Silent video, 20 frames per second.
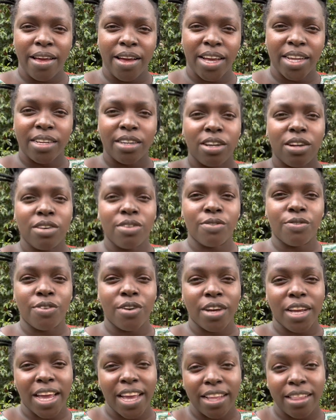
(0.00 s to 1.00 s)
And don't
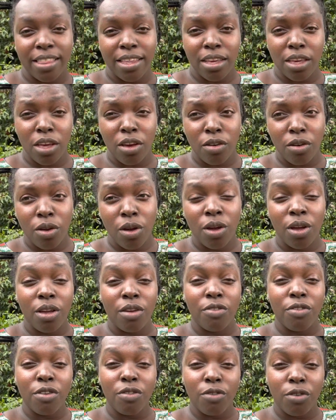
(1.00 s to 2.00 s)
forget, thank you.
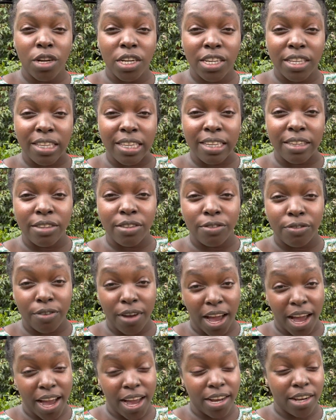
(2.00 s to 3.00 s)
If you've watched this
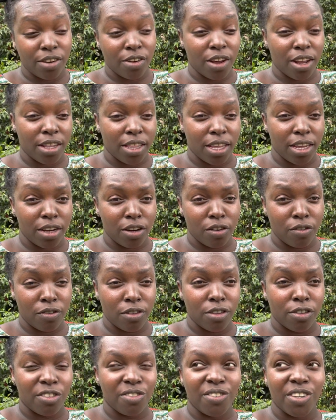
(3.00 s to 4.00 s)
far and you're at the end of
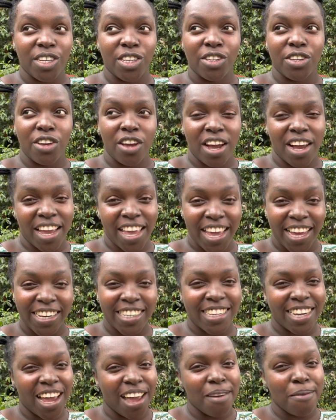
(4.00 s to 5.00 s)
this video, you're
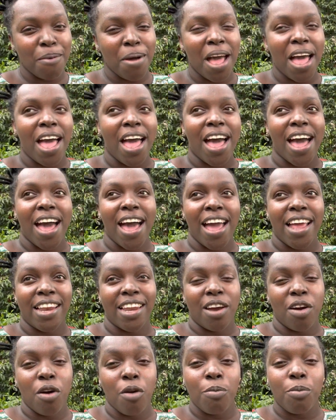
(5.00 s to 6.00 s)
K-Tribe.
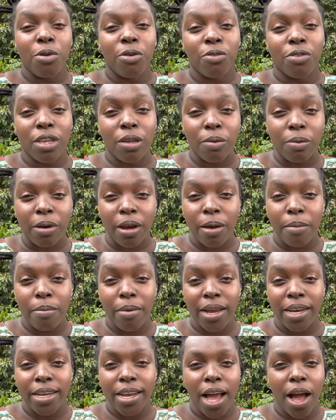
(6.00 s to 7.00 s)
And I hope you've subscribed
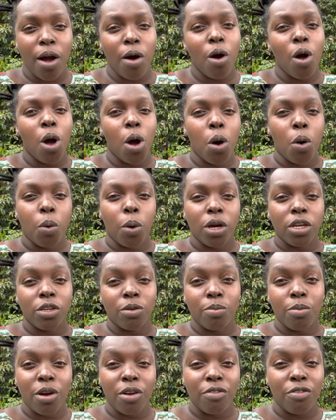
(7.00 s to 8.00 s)
by now.
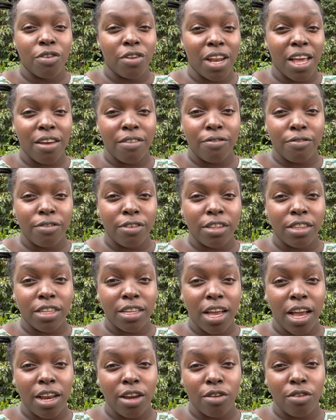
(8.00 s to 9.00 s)
Watch more. If you like this
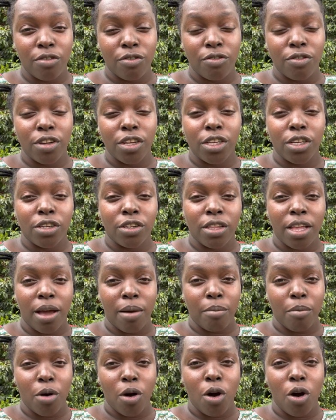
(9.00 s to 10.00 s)
kind of video, there
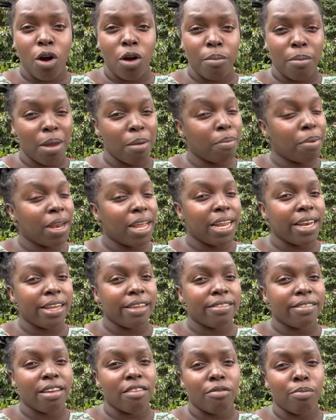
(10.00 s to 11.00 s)
are more on my
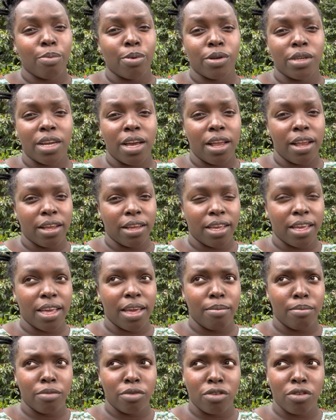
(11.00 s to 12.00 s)
playlist. I've put a
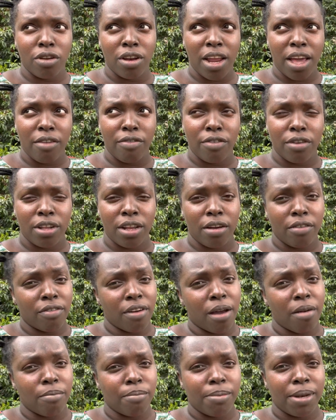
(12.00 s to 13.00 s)
Kemunto Life on a
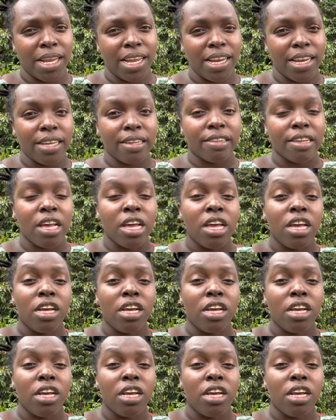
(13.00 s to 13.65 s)
Farm playlist.